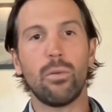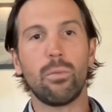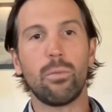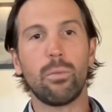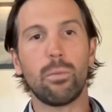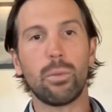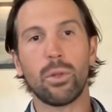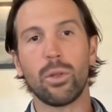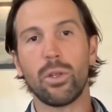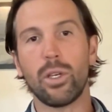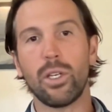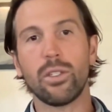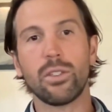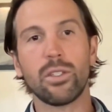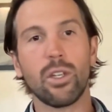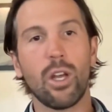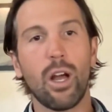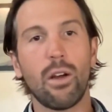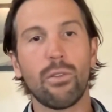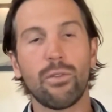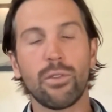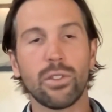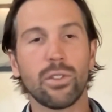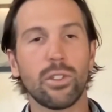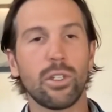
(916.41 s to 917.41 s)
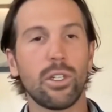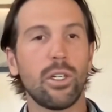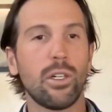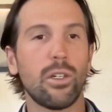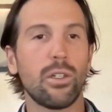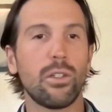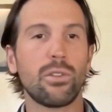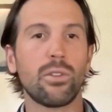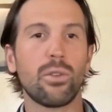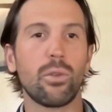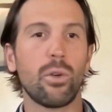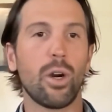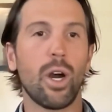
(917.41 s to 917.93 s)
police
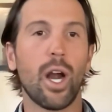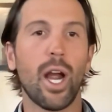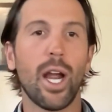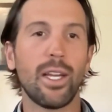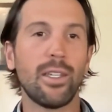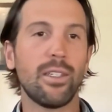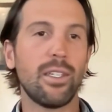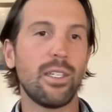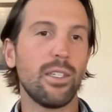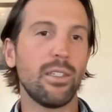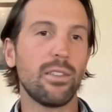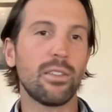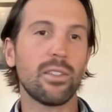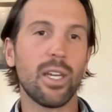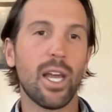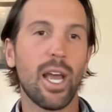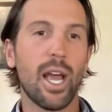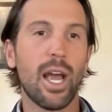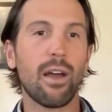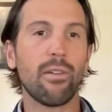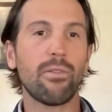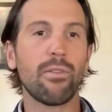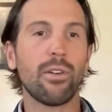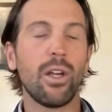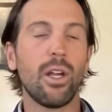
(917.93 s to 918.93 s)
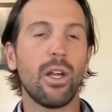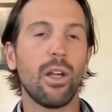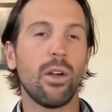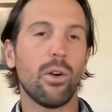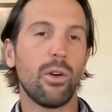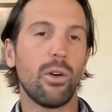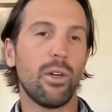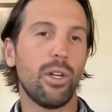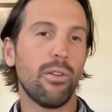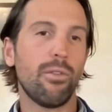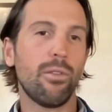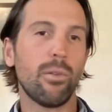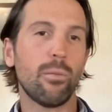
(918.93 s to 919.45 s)
officers or IT staff
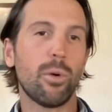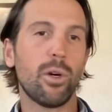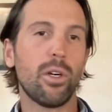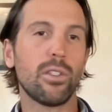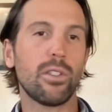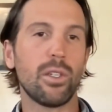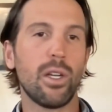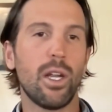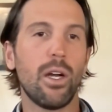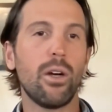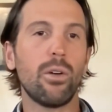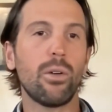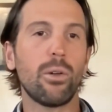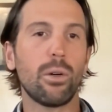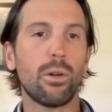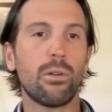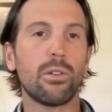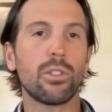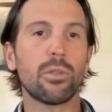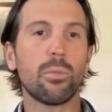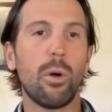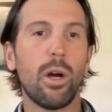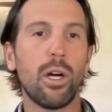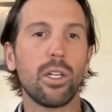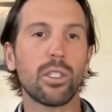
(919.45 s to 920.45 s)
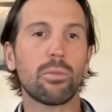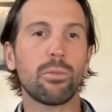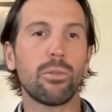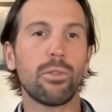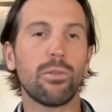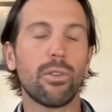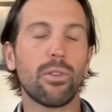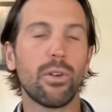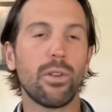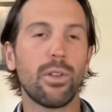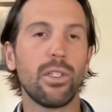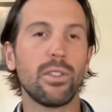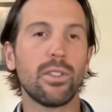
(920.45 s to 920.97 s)
or different personnel who are responsible
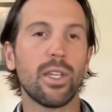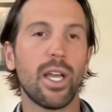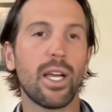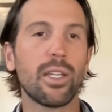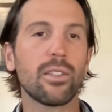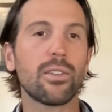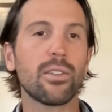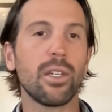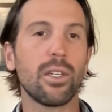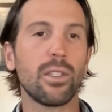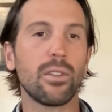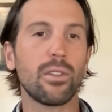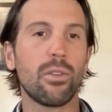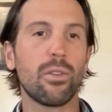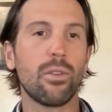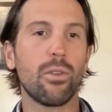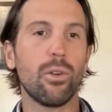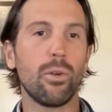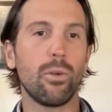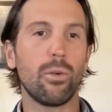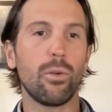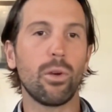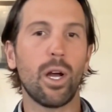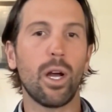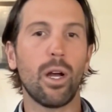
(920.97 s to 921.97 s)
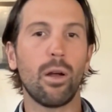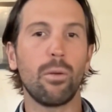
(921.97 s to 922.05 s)
for these assets through